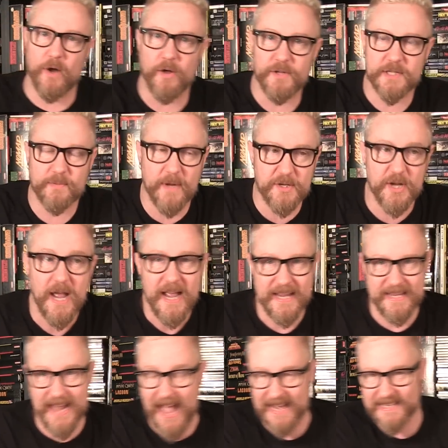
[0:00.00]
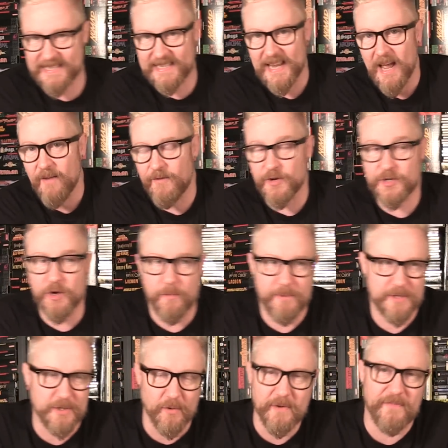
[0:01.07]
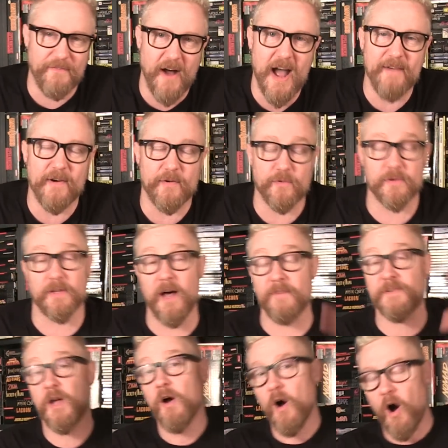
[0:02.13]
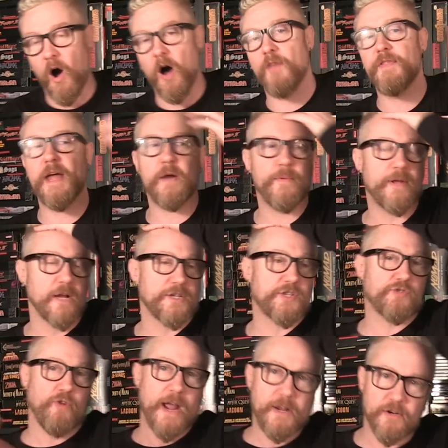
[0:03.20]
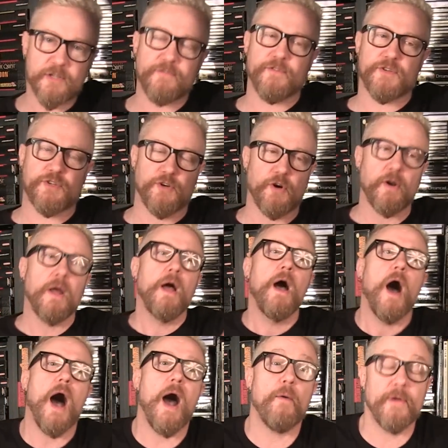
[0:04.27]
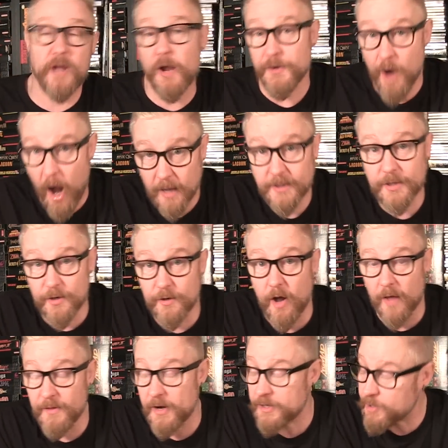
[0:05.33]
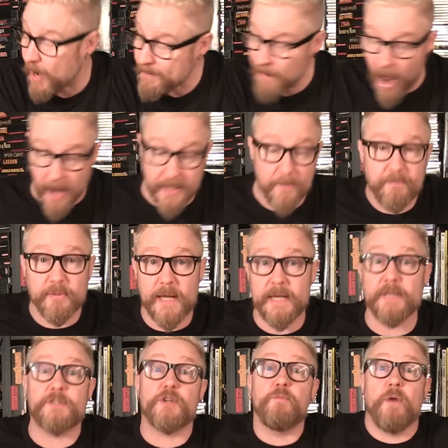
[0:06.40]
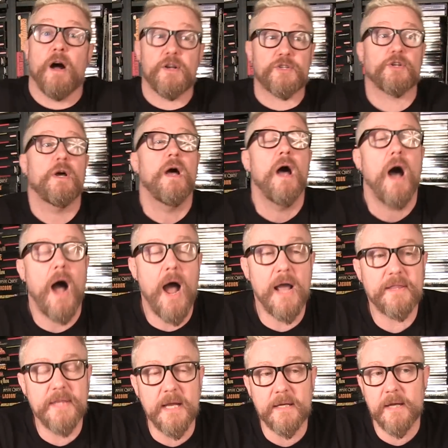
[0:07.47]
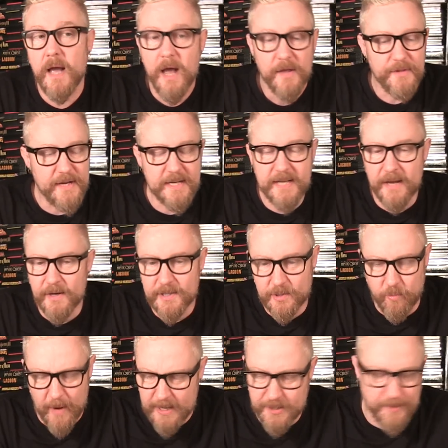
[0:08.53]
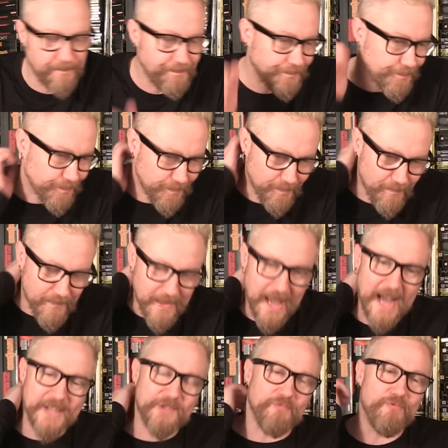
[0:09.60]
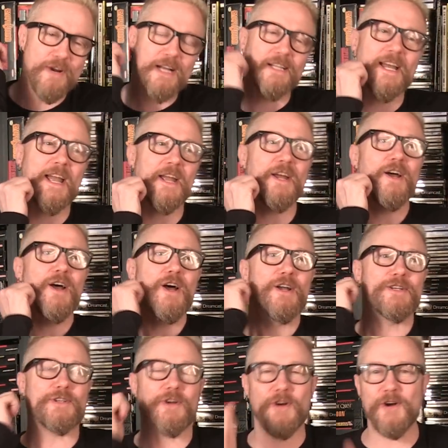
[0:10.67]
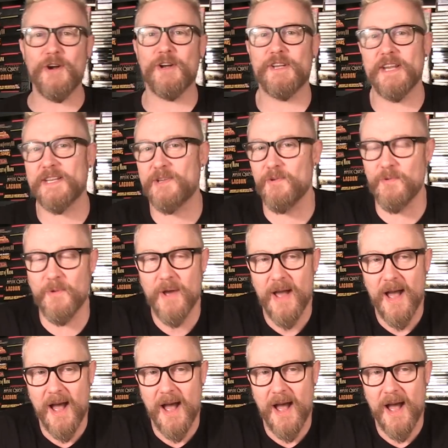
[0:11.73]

on the Switch? Yes, for sure. Persona five I would have loved on there. We got Strikers for sure. Uh, we got Nocturne on there. So I'm not complaining too much. I think the Nintendo Switch has really turned into